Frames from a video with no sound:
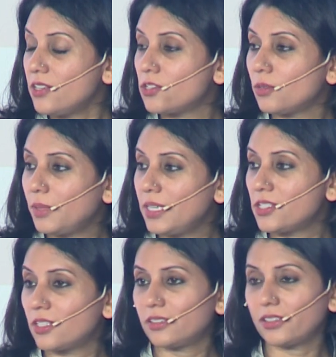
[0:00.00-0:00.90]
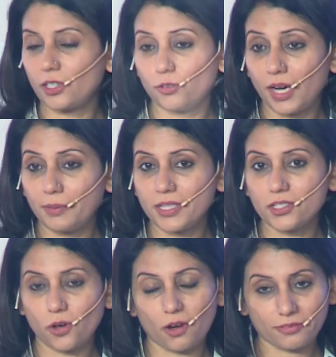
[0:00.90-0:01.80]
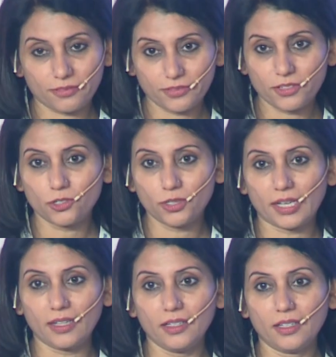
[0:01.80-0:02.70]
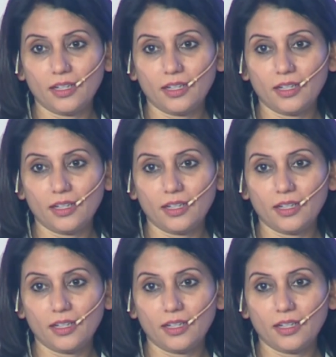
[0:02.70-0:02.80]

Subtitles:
to meet the requirements of today